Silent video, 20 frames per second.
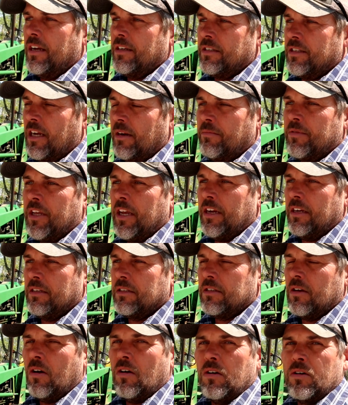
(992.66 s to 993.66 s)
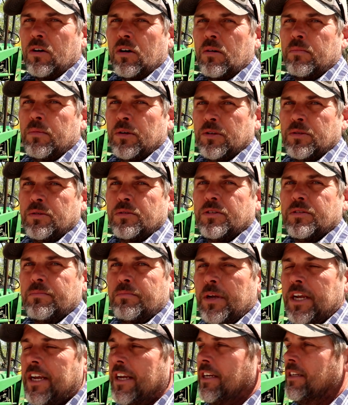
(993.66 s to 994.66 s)
Same things on our bushels
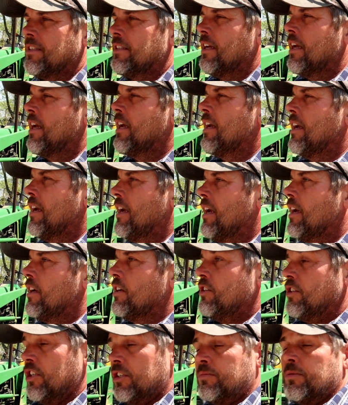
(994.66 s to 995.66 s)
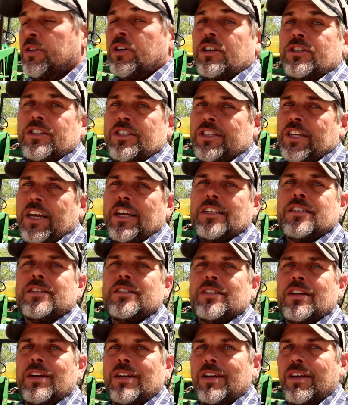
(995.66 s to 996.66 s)
of beans, just because it
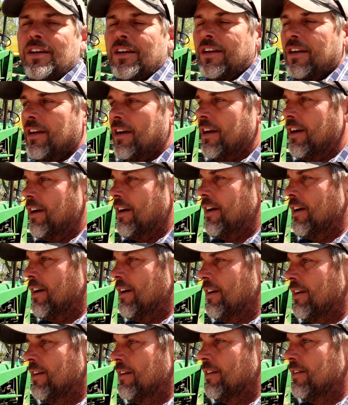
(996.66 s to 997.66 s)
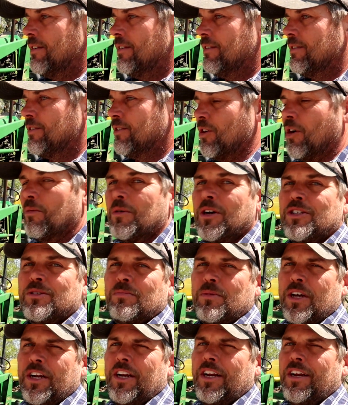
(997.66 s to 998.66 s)
takes so much
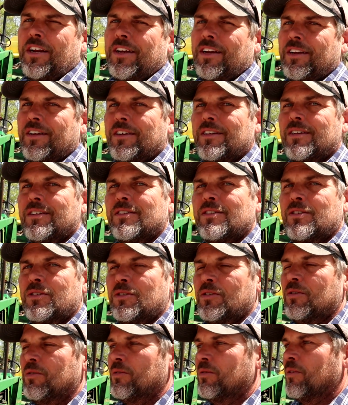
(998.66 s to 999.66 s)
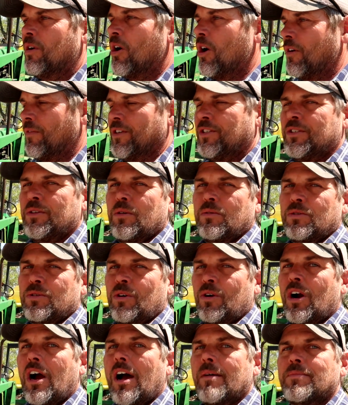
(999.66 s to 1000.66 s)
money to harvest those
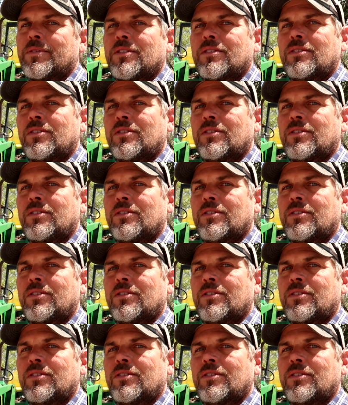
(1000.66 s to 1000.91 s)
crops.